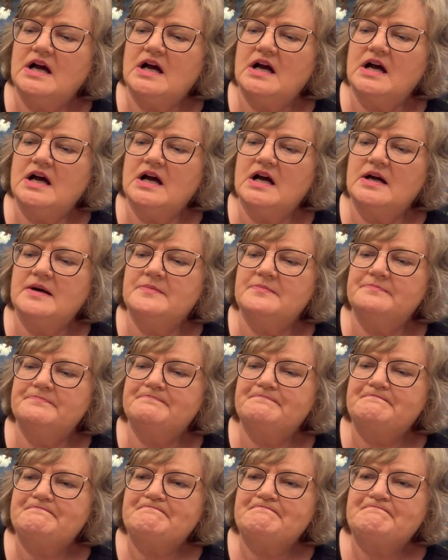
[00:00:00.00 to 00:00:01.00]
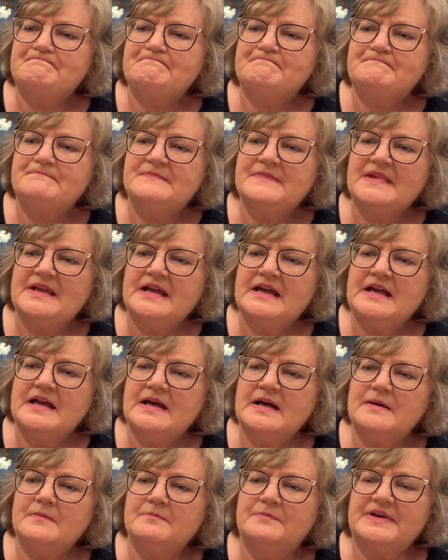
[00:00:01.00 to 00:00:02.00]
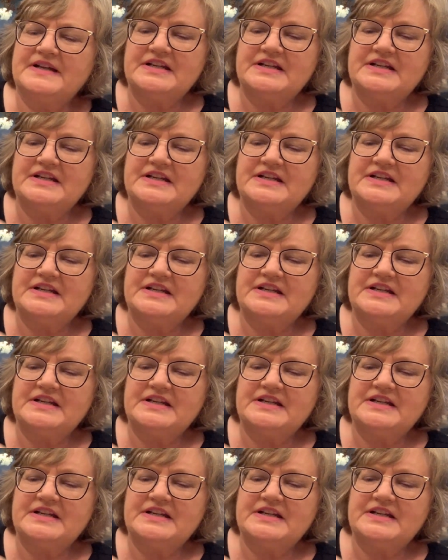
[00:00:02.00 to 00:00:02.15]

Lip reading: But